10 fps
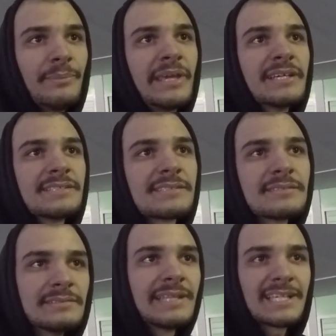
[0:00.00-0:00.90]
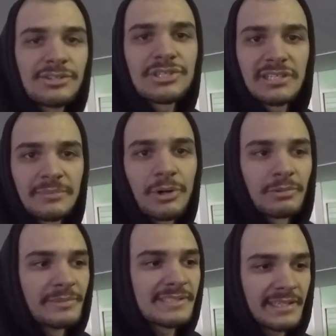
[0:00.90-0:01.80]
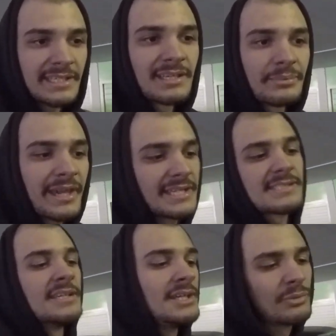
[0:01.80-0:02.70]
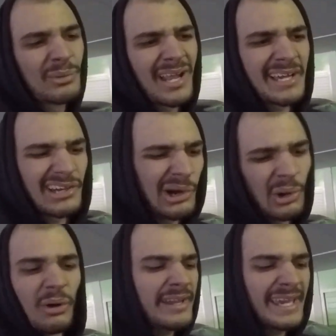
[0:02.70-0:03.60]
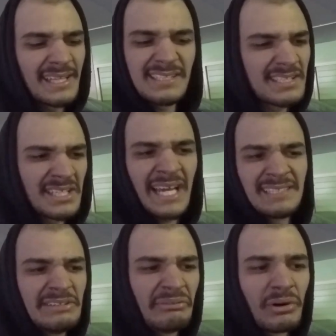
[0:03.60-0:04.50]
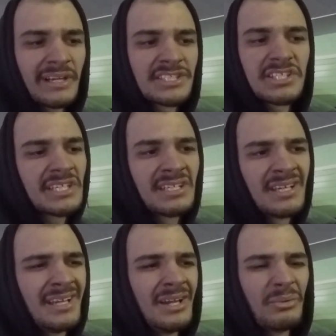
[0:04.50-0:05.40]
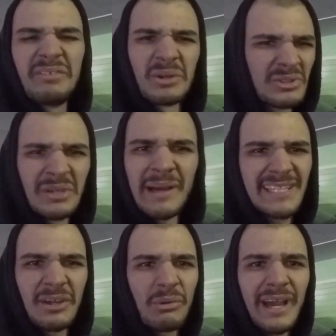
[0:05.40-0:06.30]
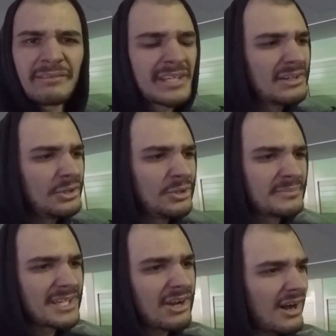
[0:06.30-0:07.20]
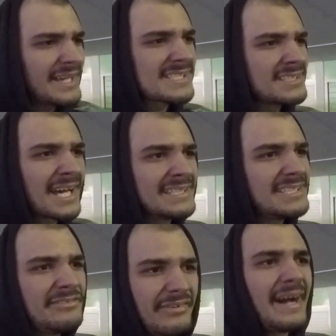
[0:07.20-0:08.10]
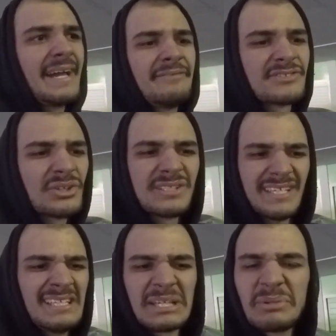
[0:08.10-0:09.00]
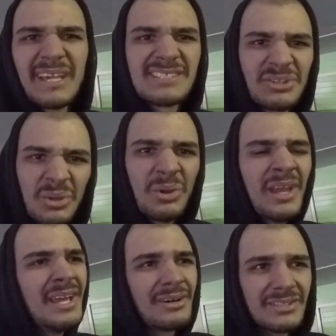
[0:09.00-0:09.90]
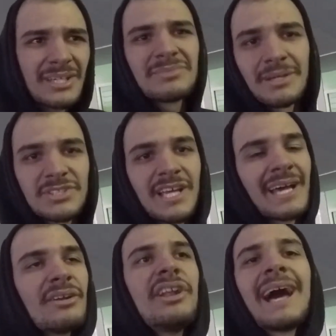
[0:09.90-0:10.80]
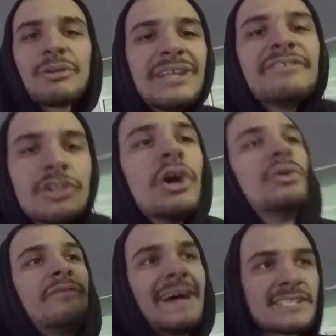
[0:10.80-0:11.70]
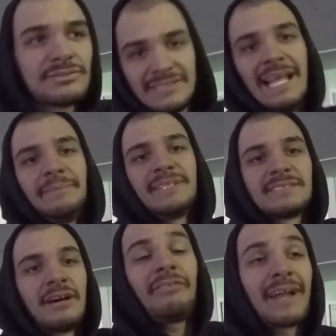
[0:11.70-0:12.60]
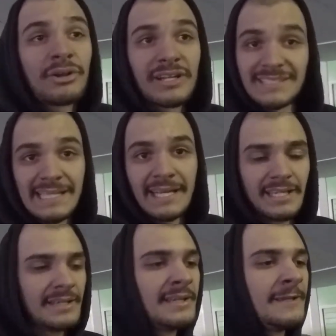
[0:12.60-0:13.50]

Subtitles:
Because that's usually the problem, is the EWS. We were like, oh, okay, this is a 94 engine with an automatic wiring loom. The car is a 95, so it's EWS 2. Or some dumb shit. I don't even know. Vassil's telling me this stuff. I don't understand it.